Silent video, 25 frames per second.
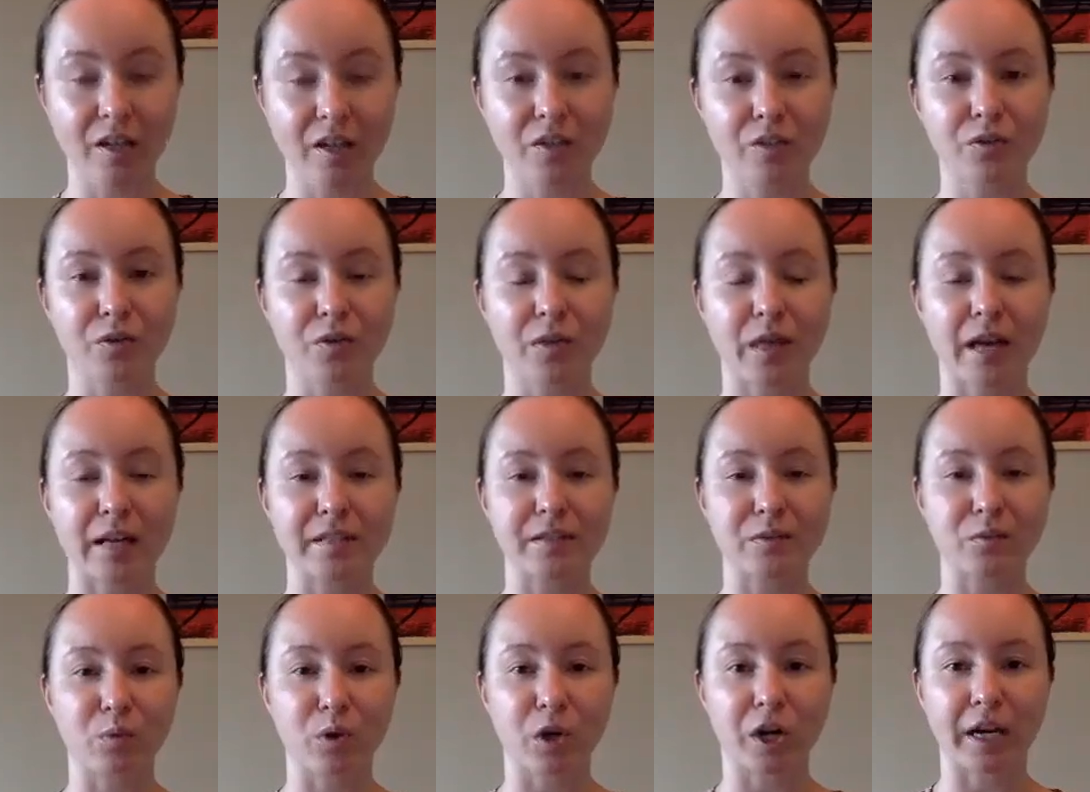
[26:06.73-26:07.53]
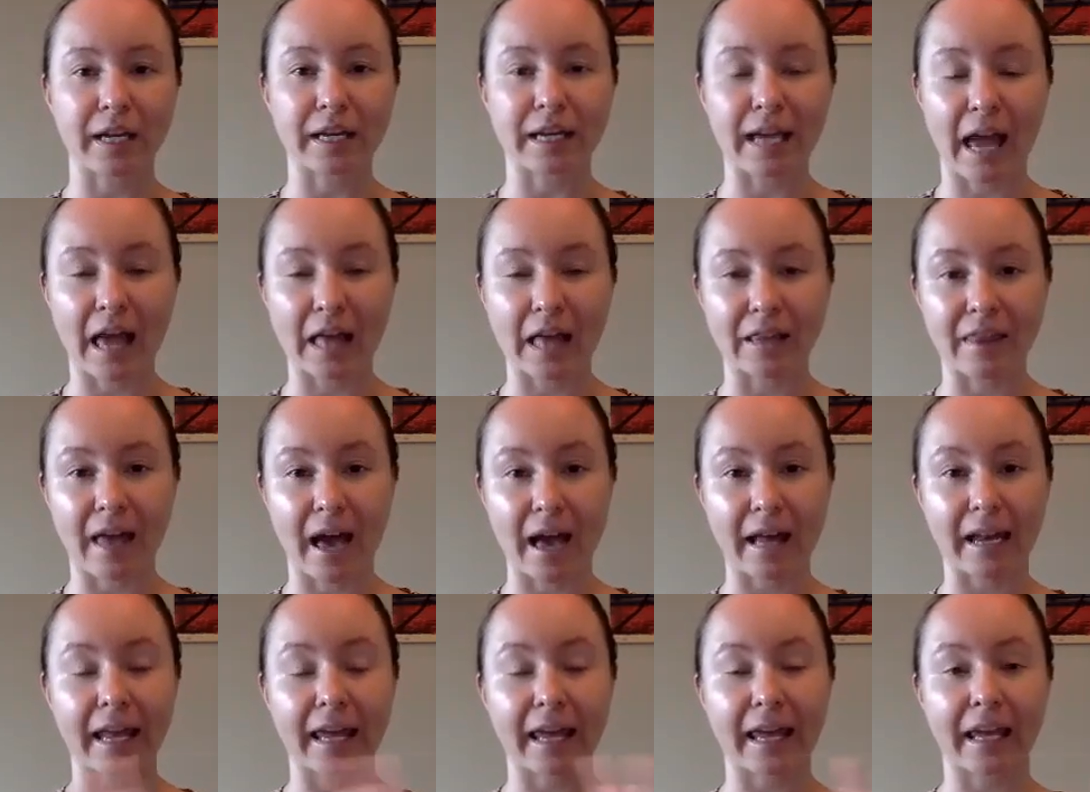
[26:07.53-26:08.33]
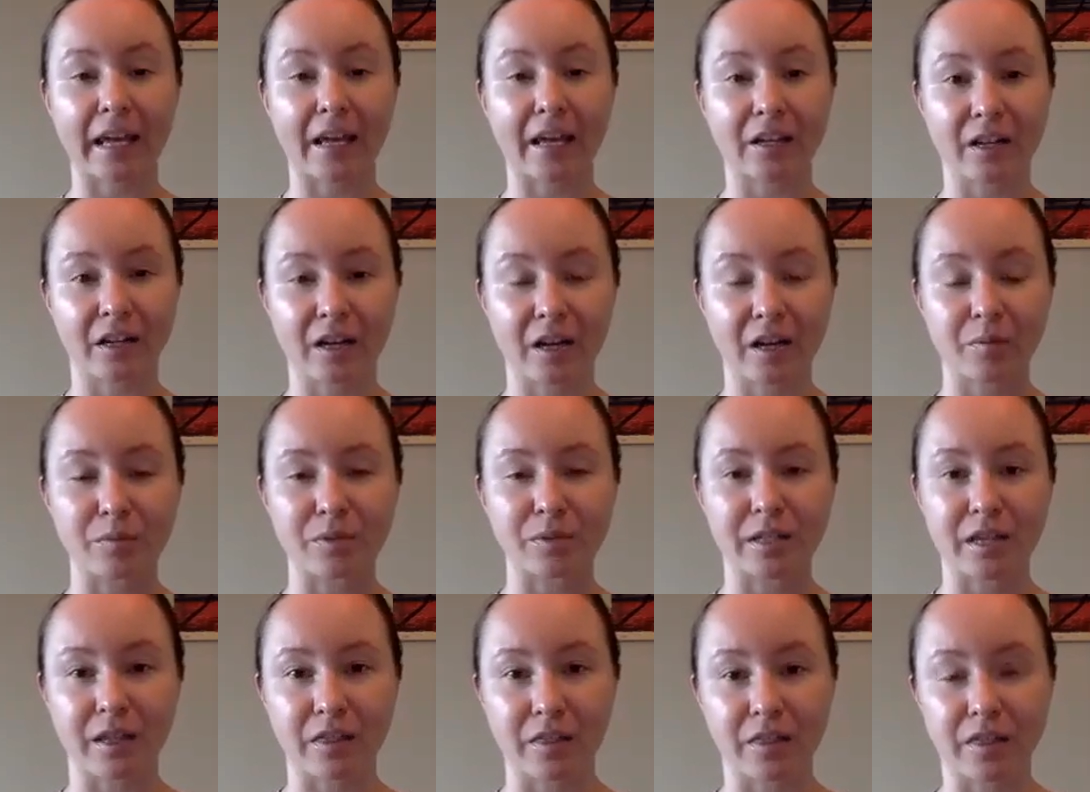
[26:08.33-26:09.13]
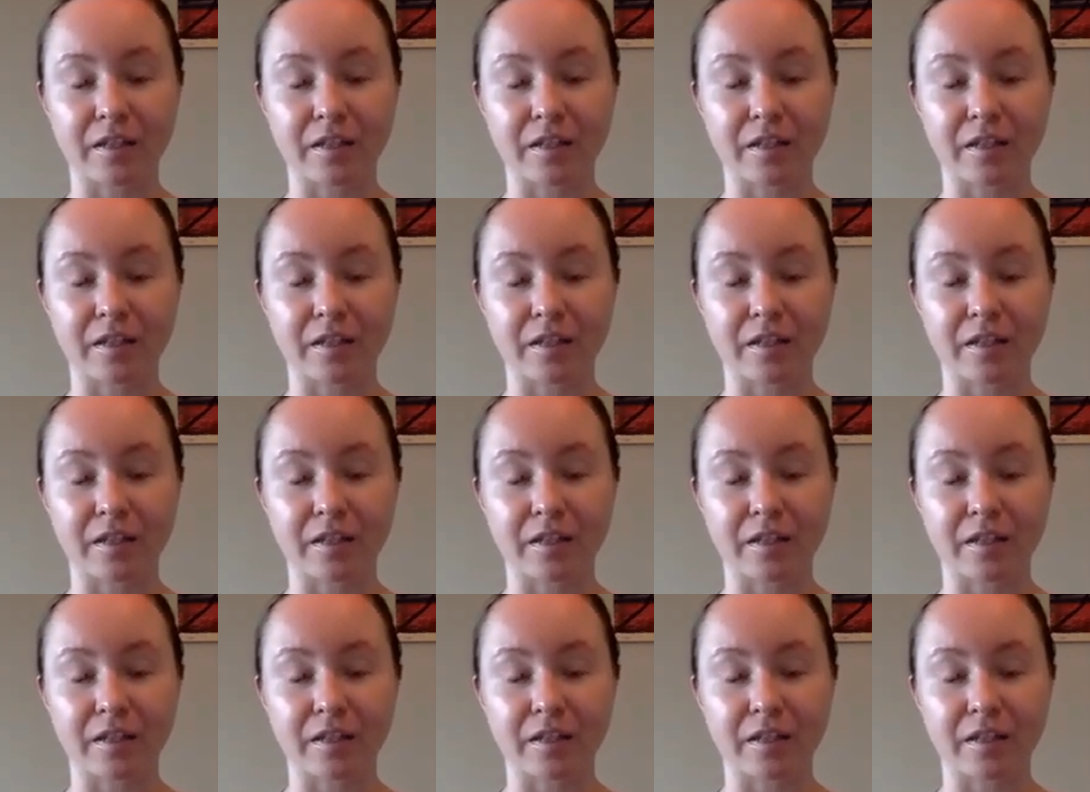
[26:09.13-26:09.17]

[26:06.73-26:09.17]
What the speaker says: So that's where, again, that and comes in,